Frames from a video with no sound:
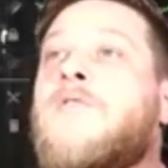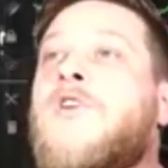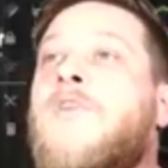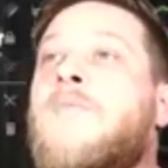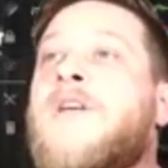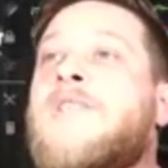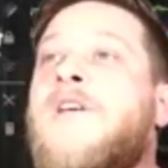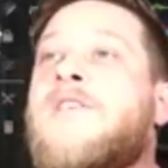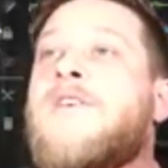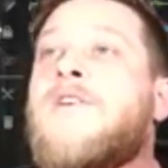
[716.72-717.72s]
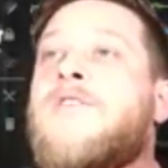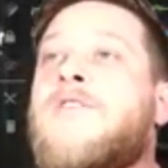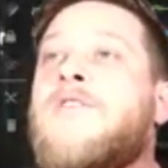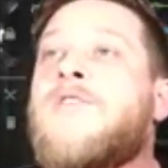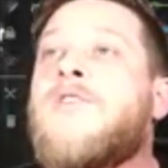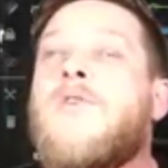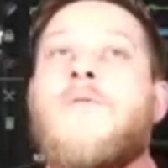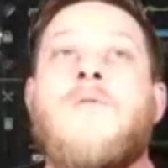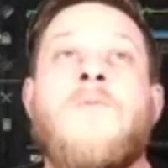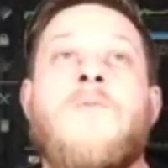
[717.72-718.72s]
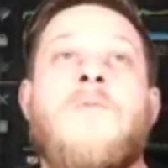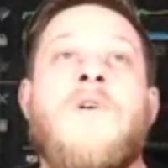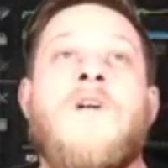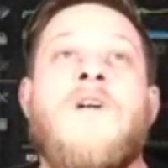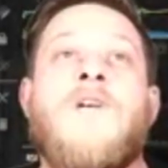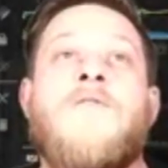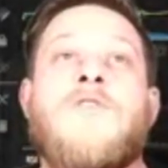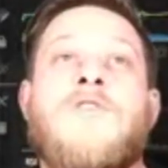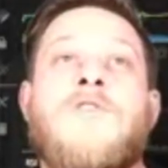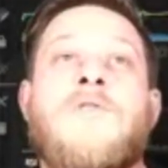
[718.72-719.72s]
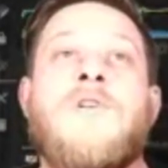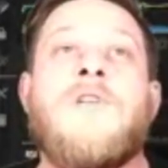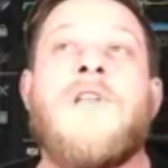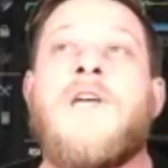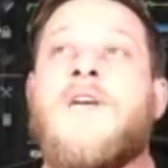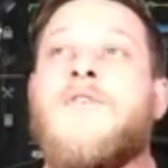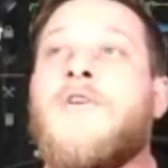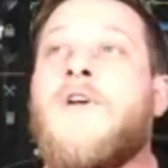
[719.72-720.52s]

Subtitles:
drawing baselines here too. So if you're doing, like, if you're